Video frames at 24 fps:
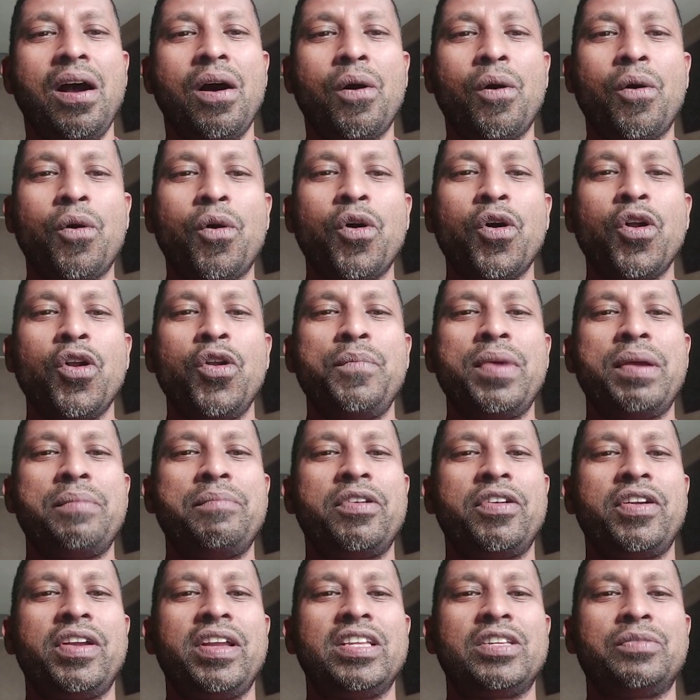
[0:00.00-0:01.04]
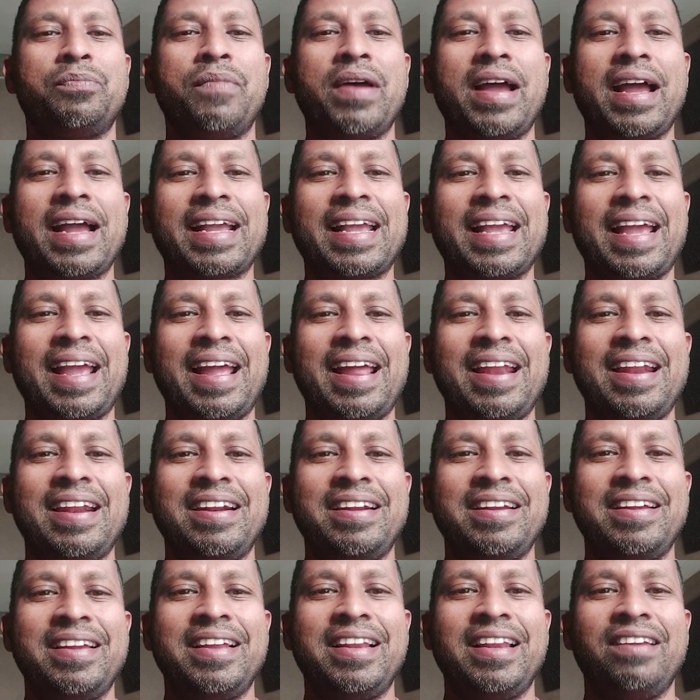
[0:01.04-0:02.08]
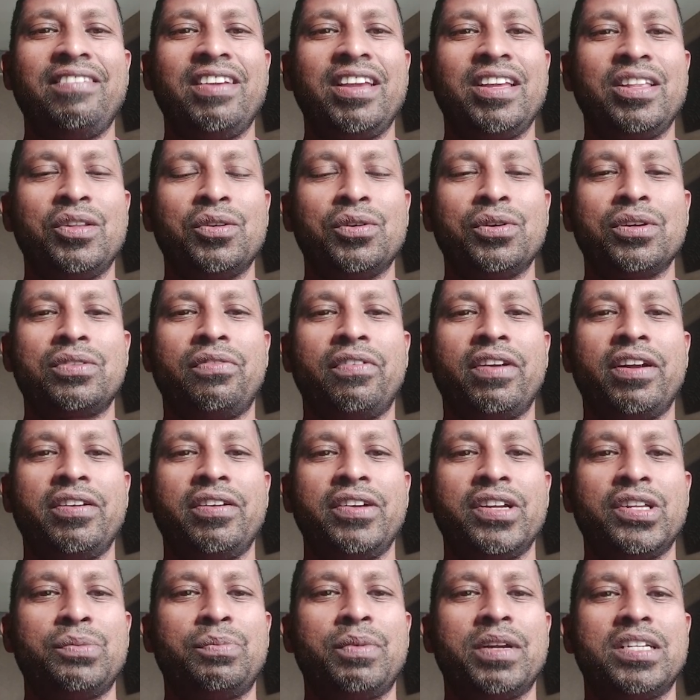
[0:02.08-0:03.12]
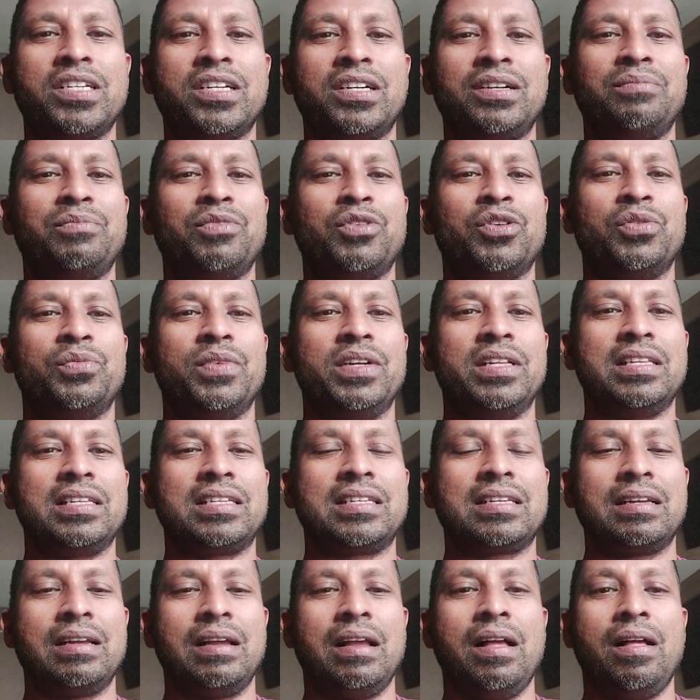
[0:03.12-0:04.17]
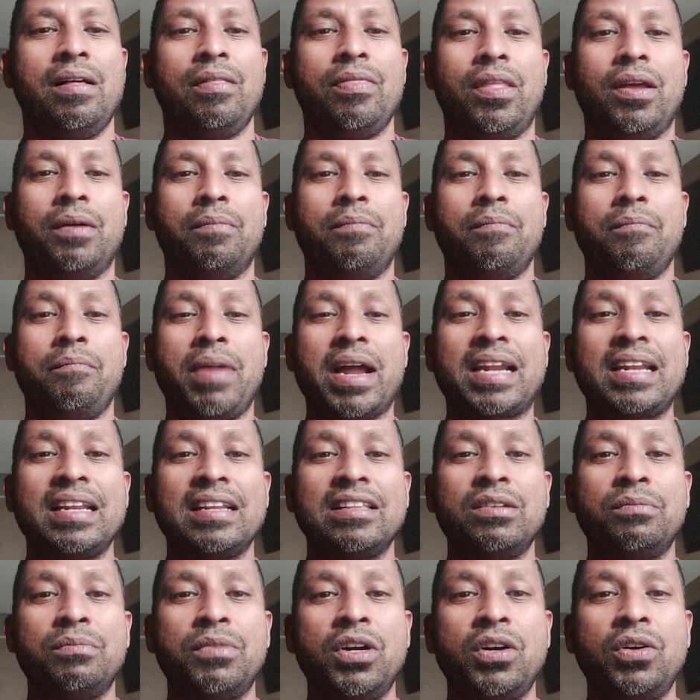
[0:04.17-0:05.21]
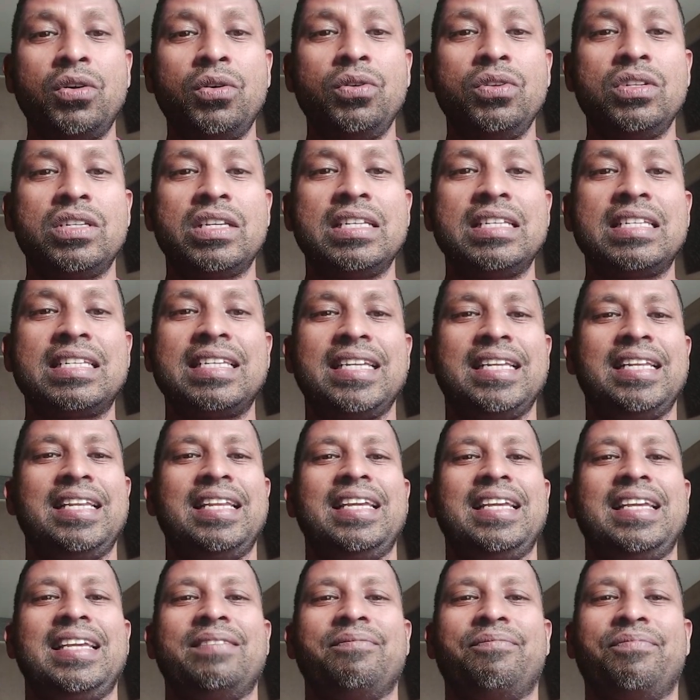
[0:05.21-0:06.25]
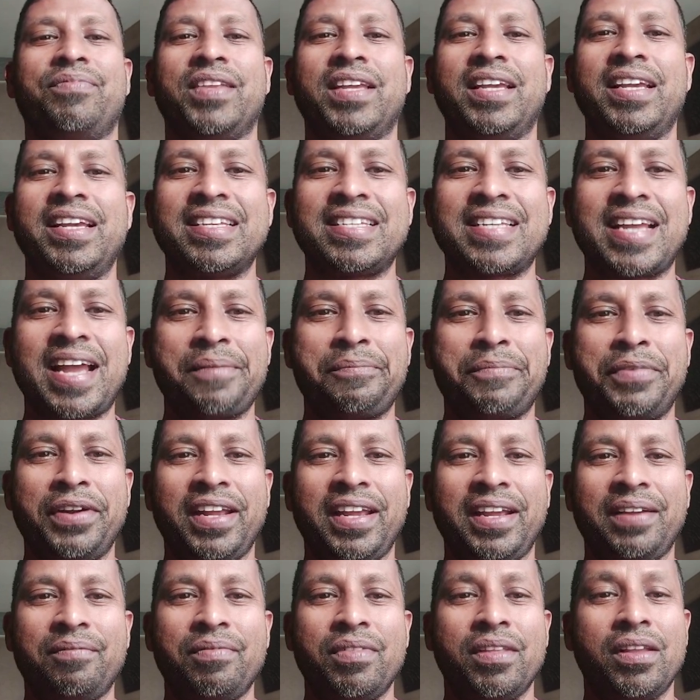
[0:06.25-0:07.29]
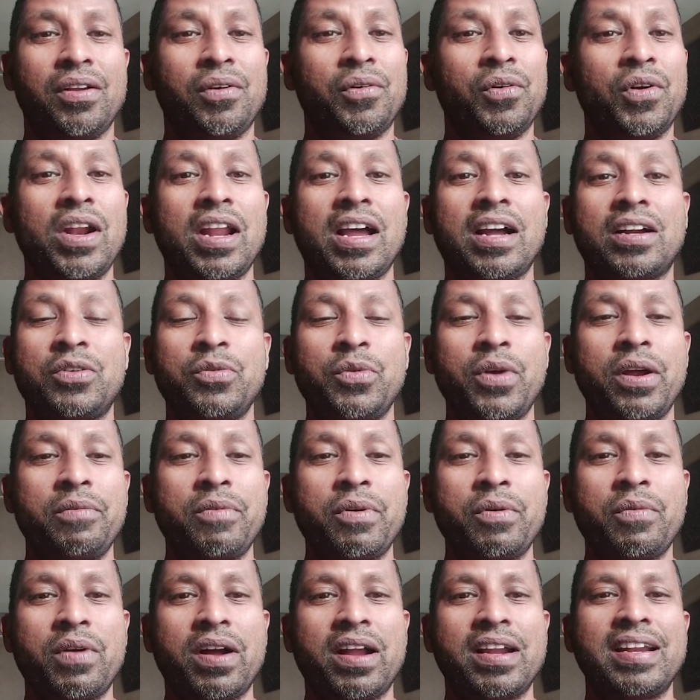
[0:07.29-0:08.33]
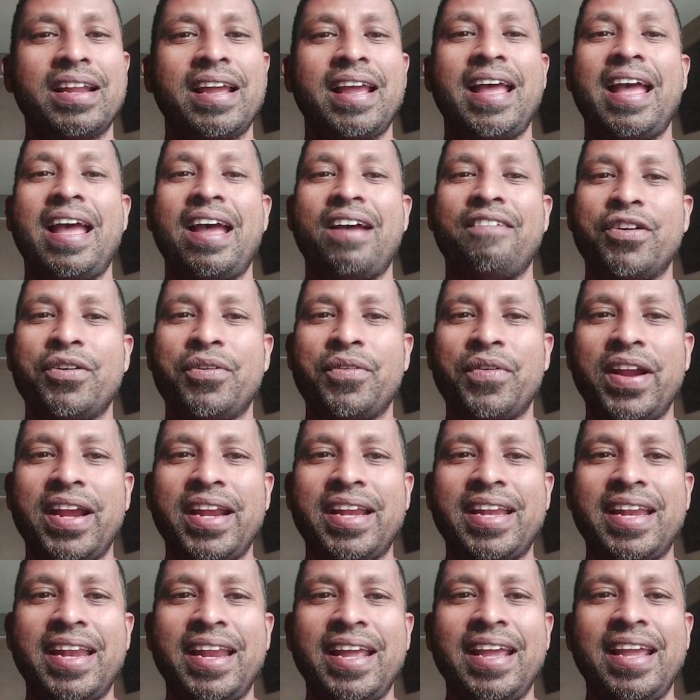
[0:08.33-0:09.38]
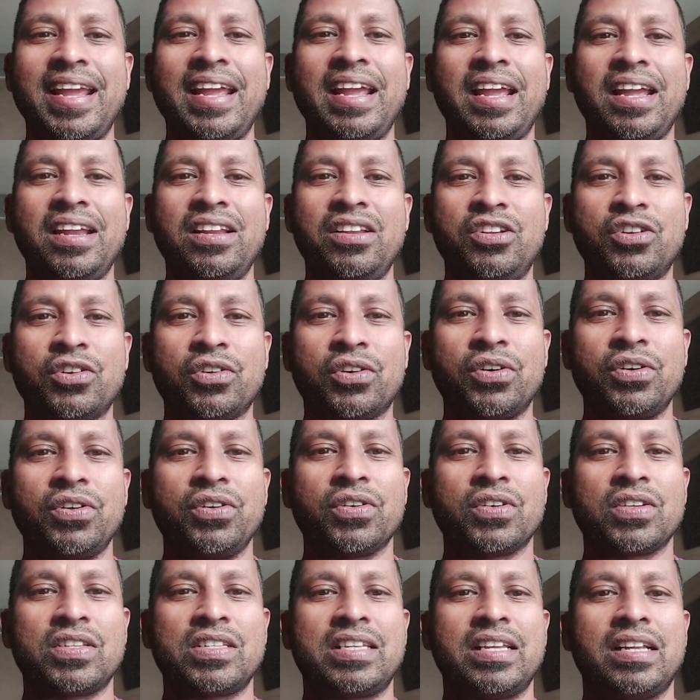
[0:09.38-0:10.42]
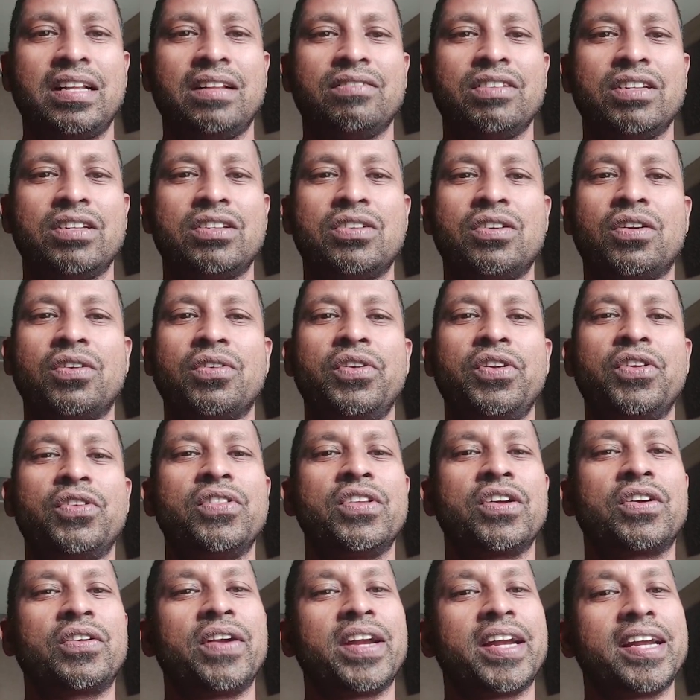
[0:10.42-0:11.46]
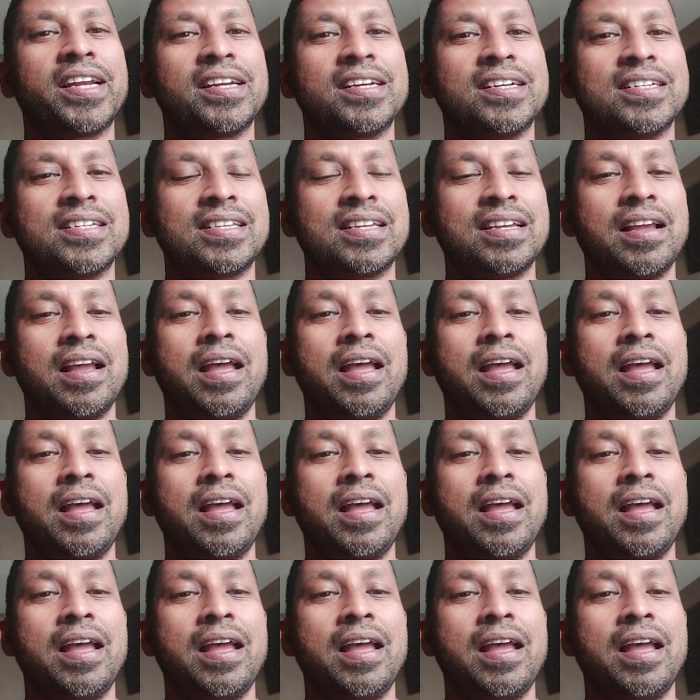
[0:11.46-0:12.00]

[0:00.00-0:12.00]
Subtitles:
old memories back and reliving those very special moments. The Battle of the Maroons in Sydney is happening. Good luck to everyone. Have a great day. Enjoy yourself. It's not only to the cricketers,